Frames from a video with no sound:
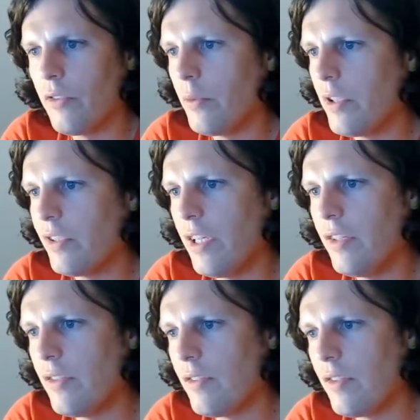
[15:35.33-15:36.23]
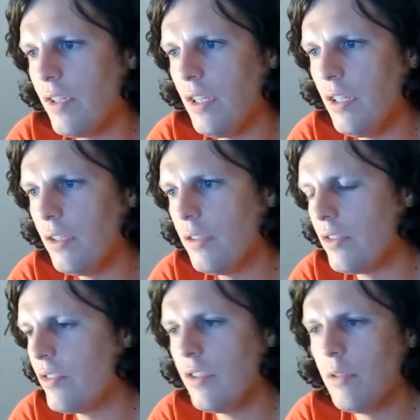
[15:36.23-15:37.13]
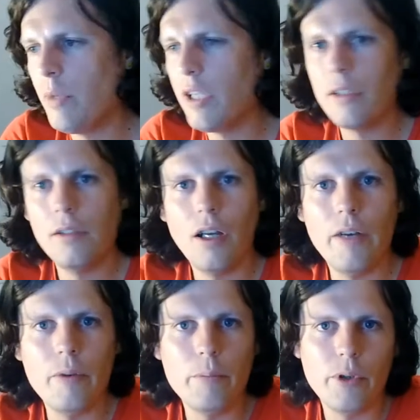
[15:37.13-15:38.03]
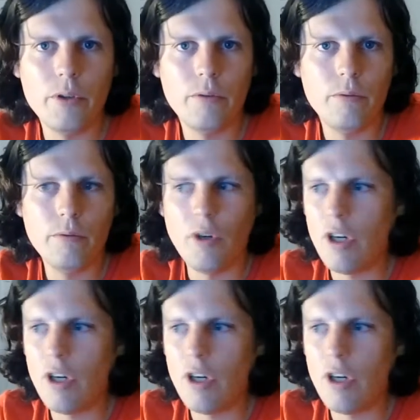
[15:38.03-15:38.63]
the software's latency just didn't make live input